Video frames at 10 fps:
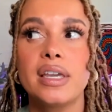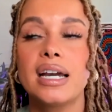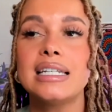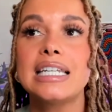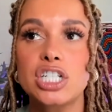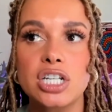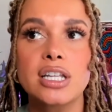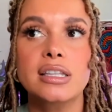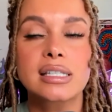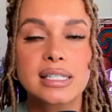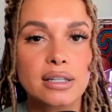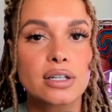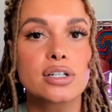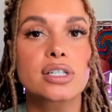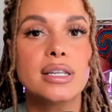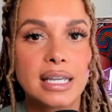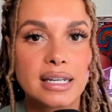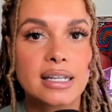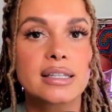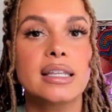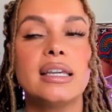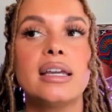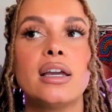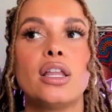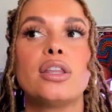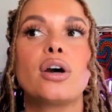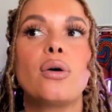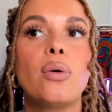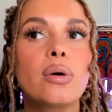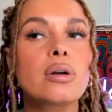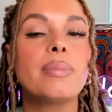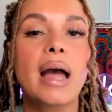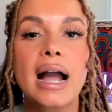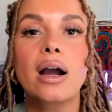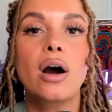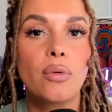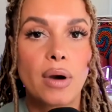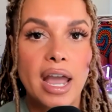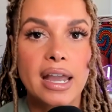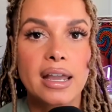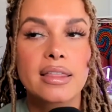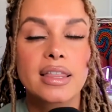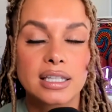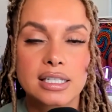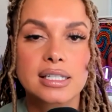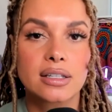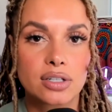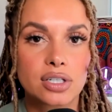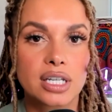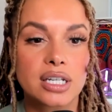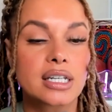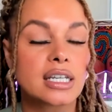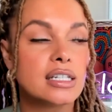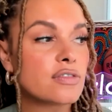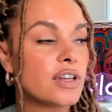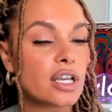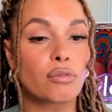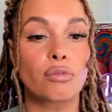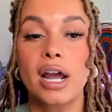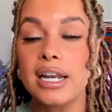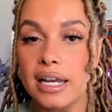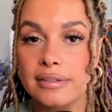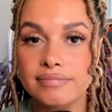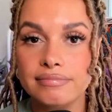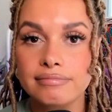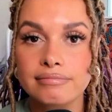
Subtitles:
addition that the Steelers needed, the quarterback away that the Steelers needed. He's fitting right in.